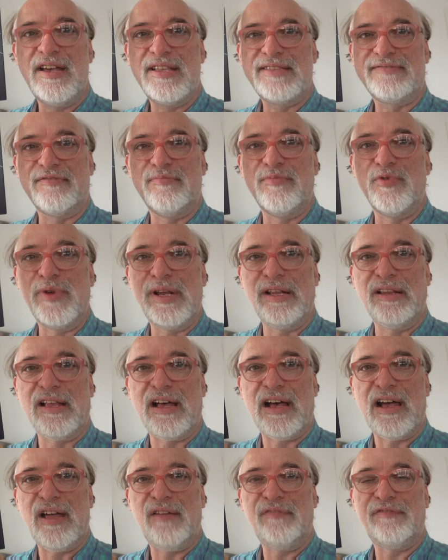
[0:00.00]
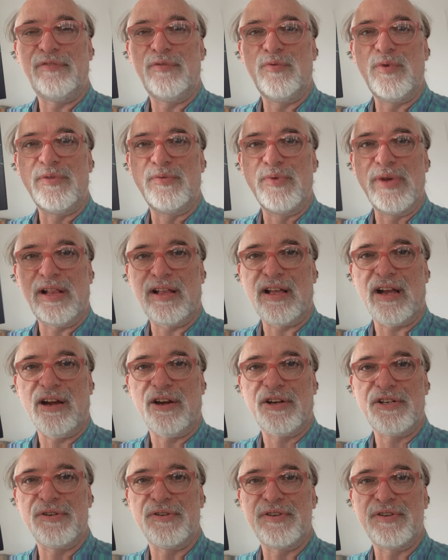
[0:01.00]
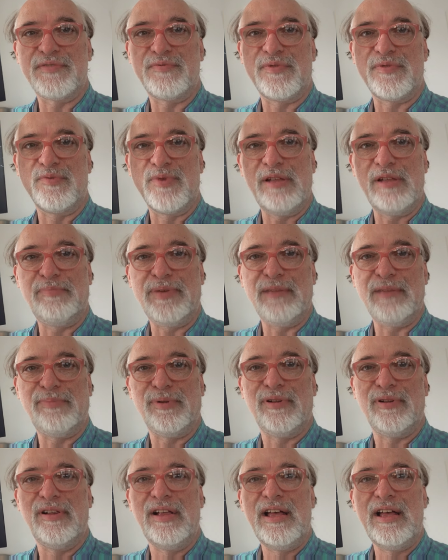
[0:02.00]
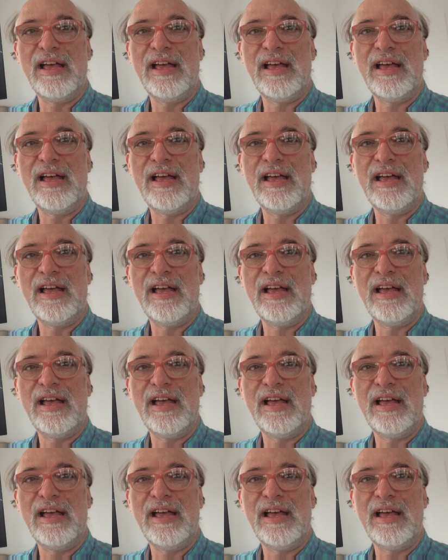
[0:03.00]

It's from real life with real characters, with real people,